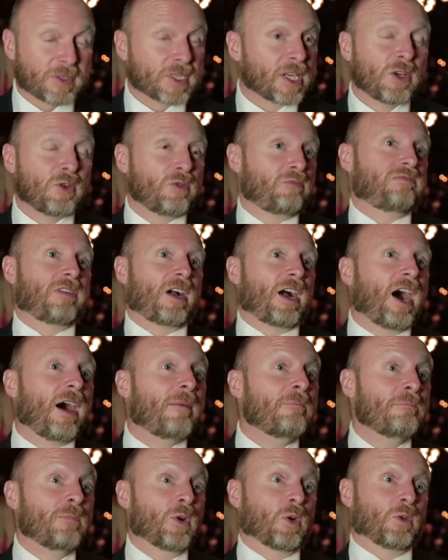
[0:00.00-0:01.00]
of so
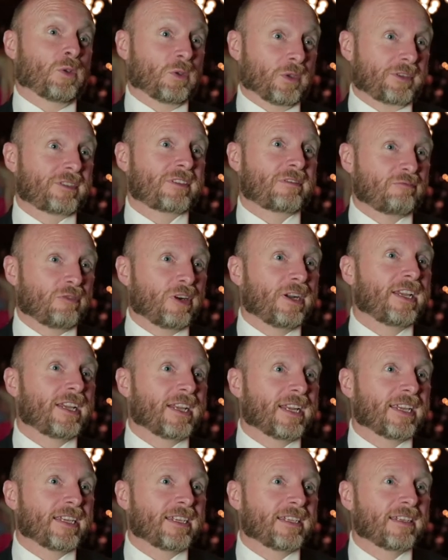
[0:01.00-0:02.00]
humbled,
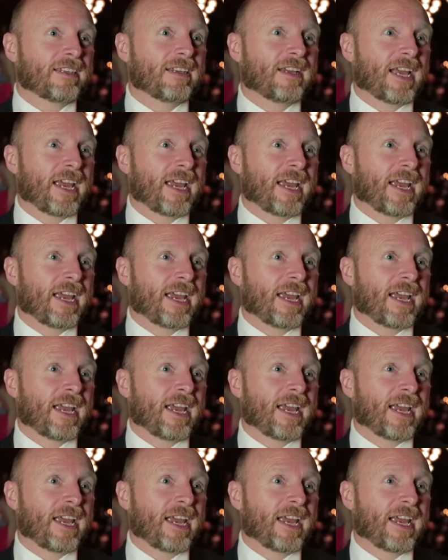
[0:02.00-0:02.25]
really,